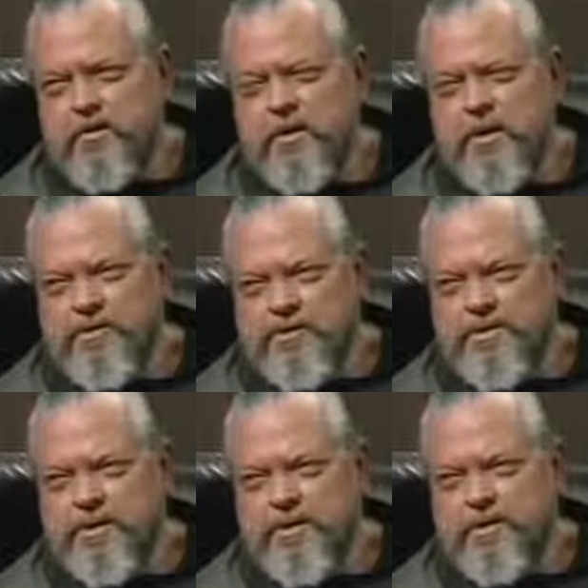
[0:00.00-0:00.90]
who are
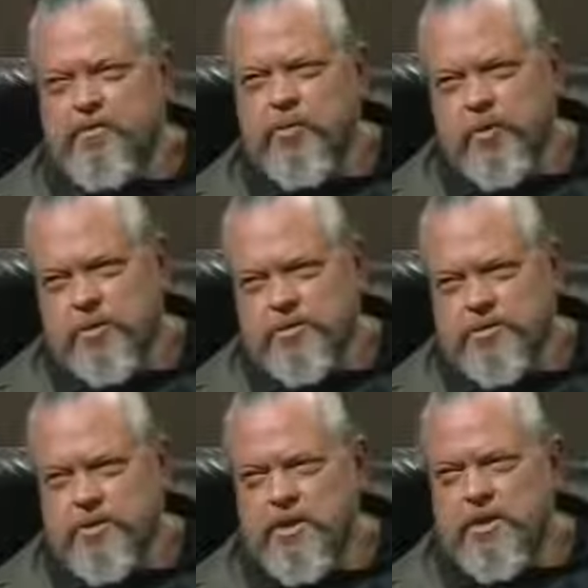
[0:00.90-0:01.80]
interested in the
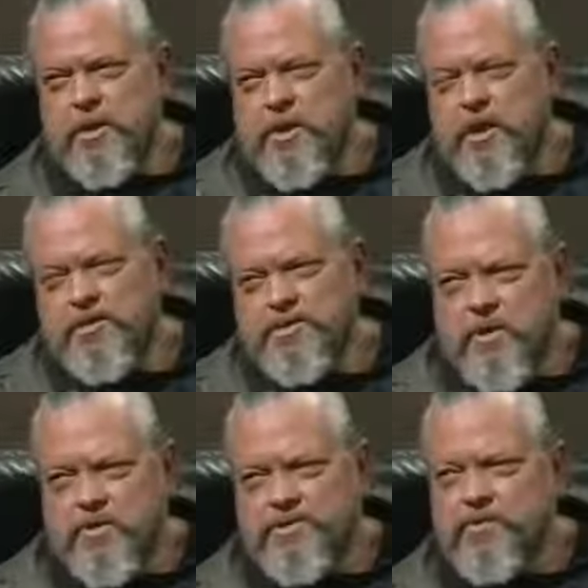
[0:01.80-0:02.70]
bulls. And I
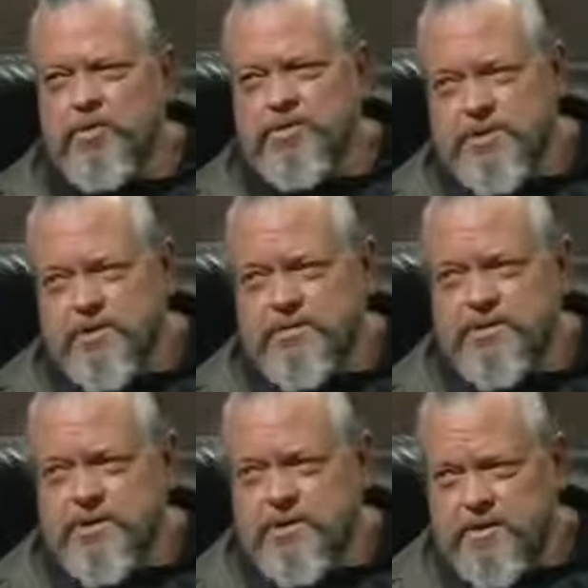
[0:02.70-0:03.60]
was always most
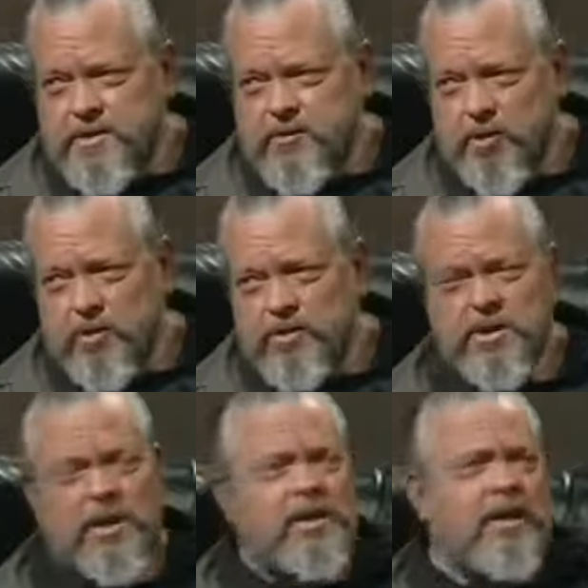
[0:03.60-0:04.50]
interested in the
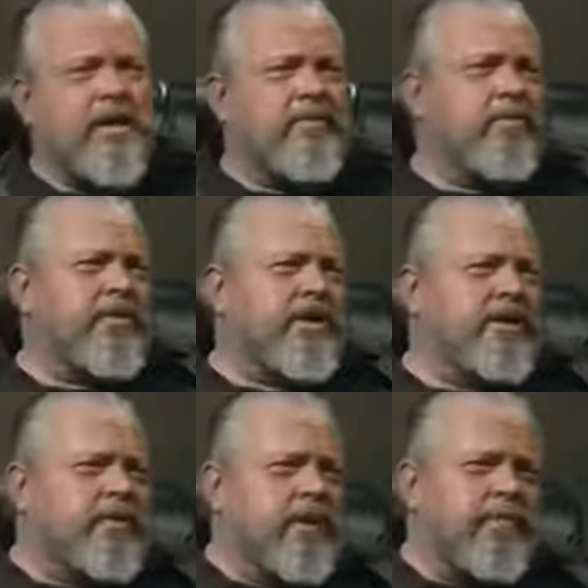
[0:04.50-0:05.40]
bulls. Now, that will be
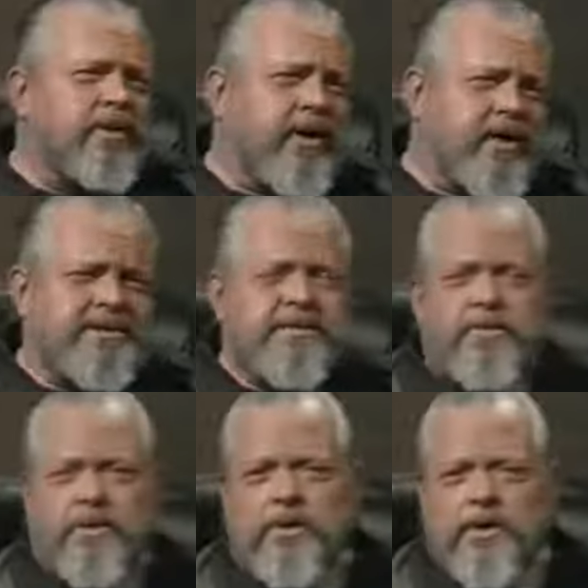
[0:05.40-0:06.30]

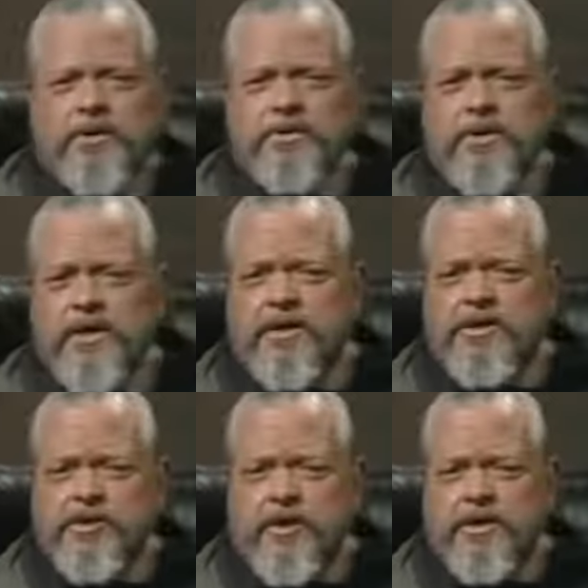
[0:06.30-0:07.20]
incomprehensible to an
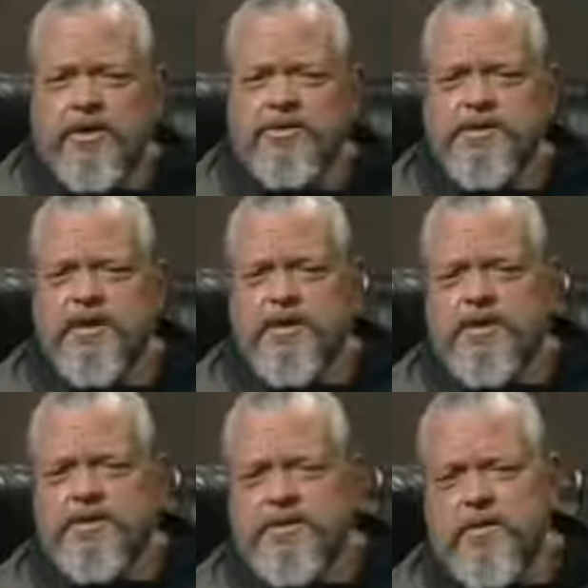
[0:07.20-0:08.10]
English audience
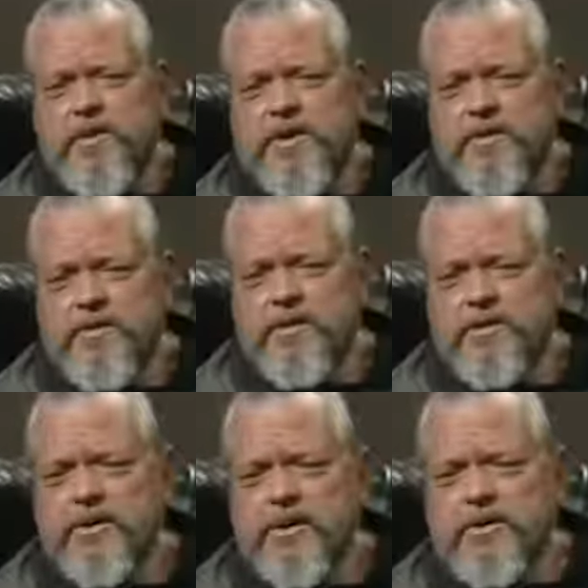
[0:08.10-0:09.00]
that somebody
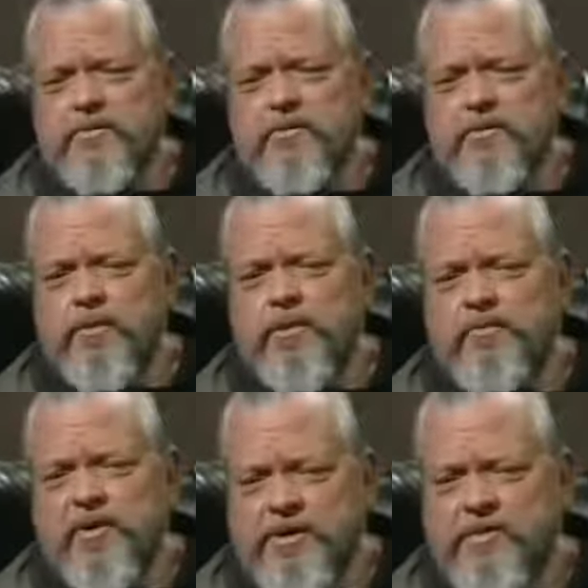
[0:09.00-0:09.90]
could
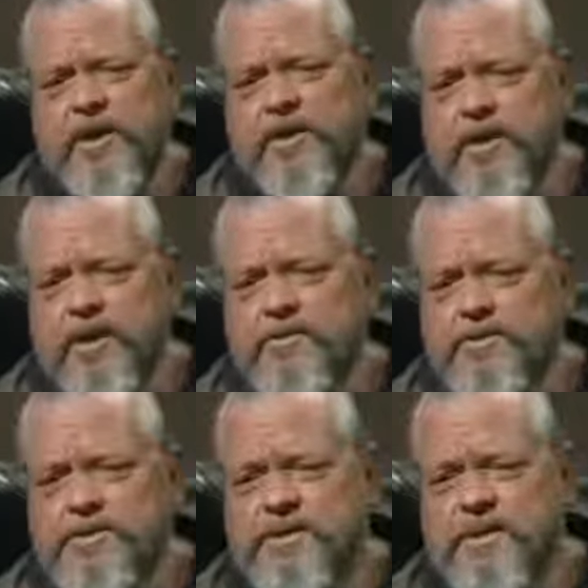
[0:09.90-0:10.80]
be fundamentally
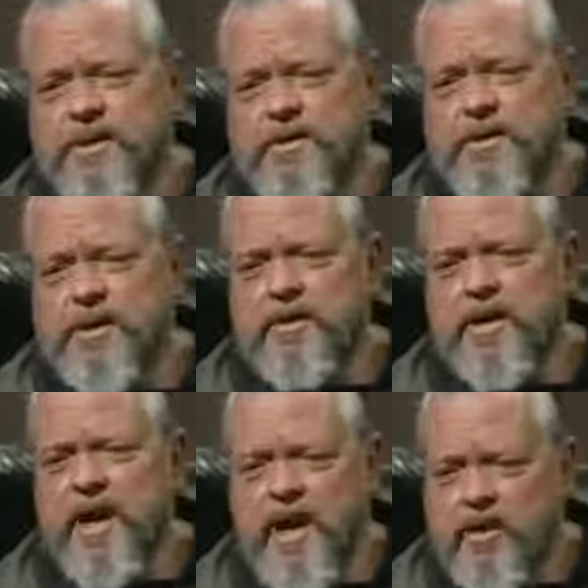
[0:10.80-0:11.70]
interested in,
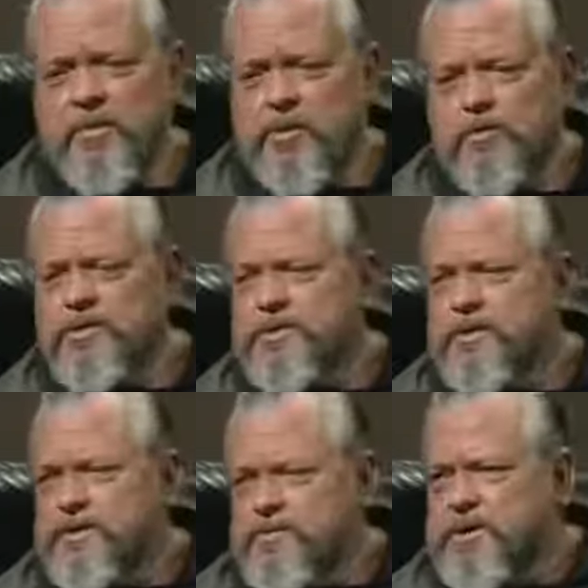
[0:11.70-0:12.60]
in the animal who is
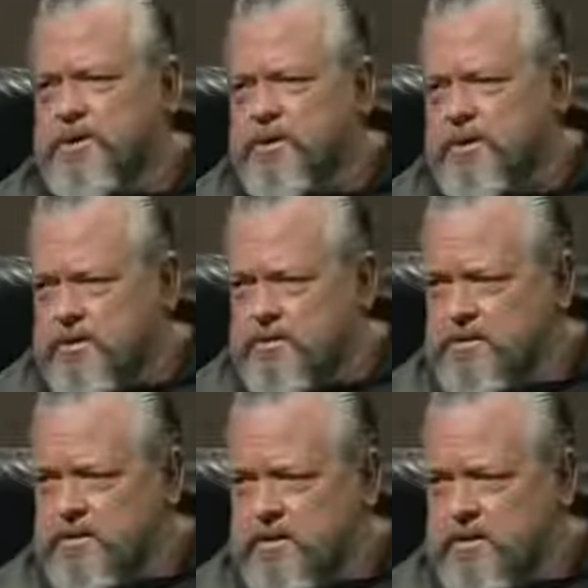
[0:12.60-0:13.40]
going to be killed.